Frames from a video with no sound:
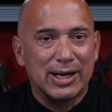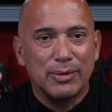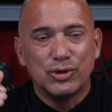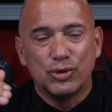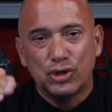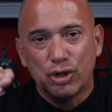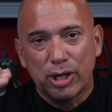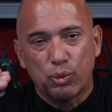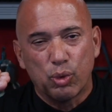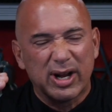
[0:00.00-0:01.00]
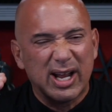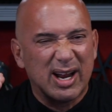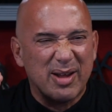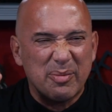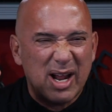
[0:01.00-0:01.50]
I would do good. I'd work out.
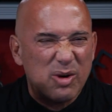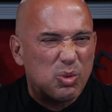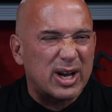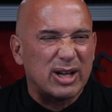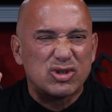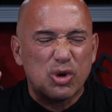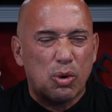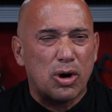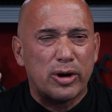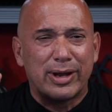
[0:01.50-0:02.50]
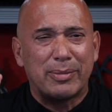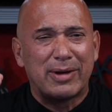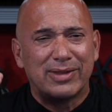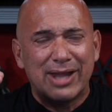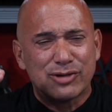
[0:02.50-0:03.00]
I mean, I'd work out so hard that my
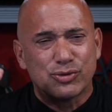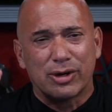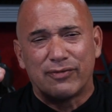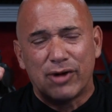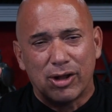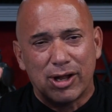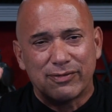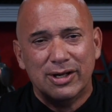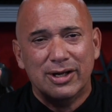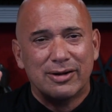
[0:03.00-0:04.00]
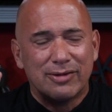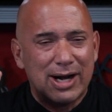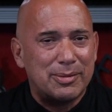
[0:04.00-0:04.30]
legs were going to fall off, right?